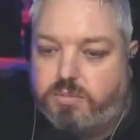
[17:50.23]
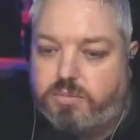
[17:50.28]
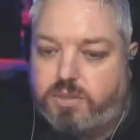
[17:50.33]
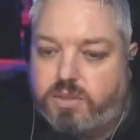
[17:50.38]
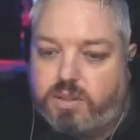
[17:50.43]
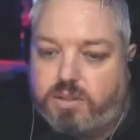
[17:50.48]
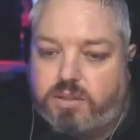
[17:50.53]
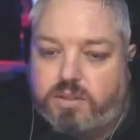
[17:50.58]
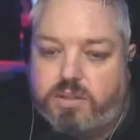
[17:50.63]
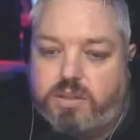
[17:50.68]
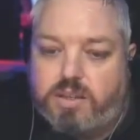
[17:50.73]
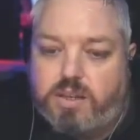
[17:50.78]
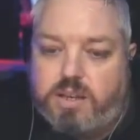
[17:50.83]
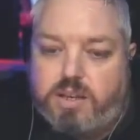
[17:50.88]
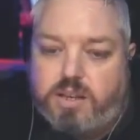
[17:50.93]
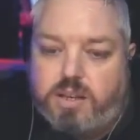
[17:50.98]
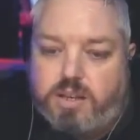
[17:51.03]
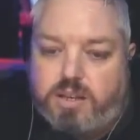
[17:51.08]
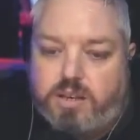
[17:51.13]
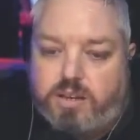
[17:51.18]
right?
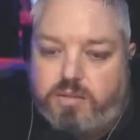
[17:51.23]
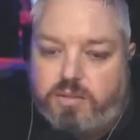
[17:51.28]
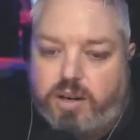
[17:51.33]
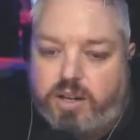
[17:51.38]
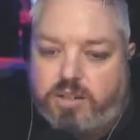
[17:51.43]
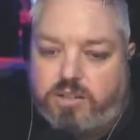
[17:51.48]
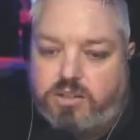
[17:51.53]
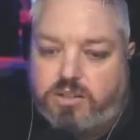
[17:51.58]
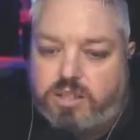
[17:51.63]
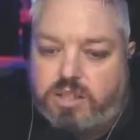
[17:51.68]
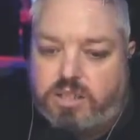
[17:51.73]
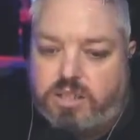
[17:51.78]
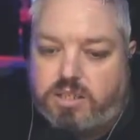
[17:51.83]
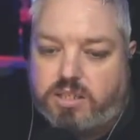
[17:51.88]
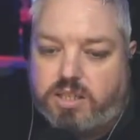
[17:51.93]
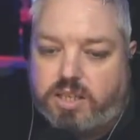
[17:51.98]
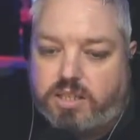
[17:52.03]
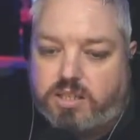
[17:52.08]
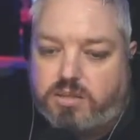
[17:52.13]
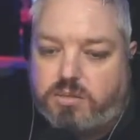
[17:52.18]
If I do these
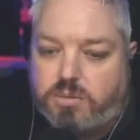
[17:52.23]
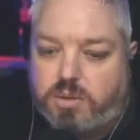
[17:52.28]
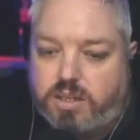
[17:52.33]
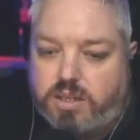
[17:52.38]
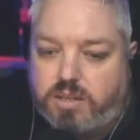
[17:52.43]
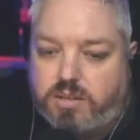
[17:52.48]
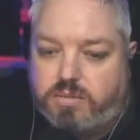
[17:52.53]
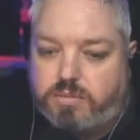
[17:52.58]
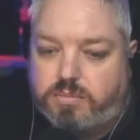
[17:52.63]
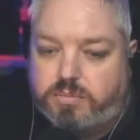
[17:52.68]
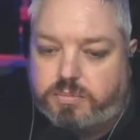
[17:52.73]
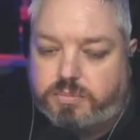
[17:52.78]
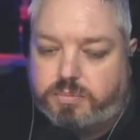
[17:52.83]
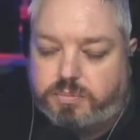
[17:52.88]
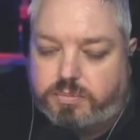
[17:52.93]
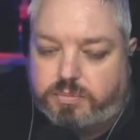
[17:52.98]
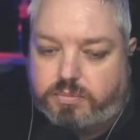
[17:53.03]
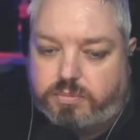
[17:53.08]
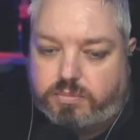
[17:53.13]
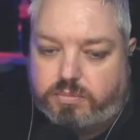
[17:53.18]
this way,
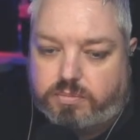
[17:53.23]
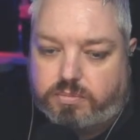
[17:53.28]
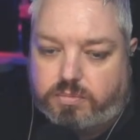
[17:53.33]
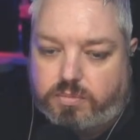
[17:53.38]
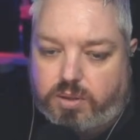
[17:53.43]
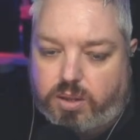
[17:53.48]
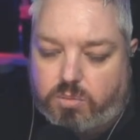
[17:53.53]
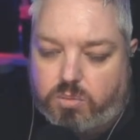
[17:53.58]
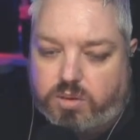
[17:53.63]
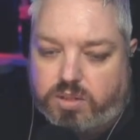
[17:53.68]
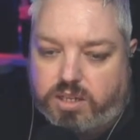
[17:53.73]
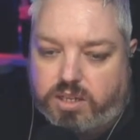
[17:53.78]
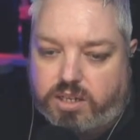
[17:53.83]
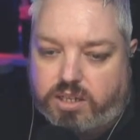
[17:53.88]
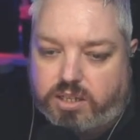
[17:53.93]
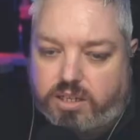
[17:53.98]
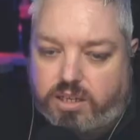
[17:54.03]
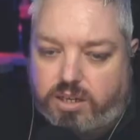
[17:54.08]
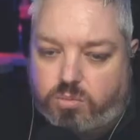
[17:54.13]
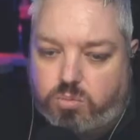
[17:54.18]
then what do I
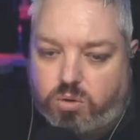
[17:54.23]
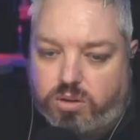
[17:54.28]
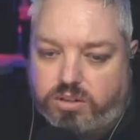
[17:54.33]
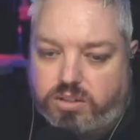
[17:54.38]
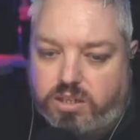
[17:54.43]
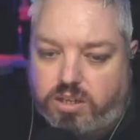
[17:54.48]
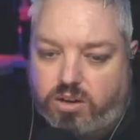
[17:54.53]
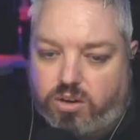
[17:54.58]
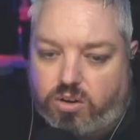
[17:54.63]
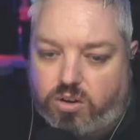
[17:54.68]
need? I need one to get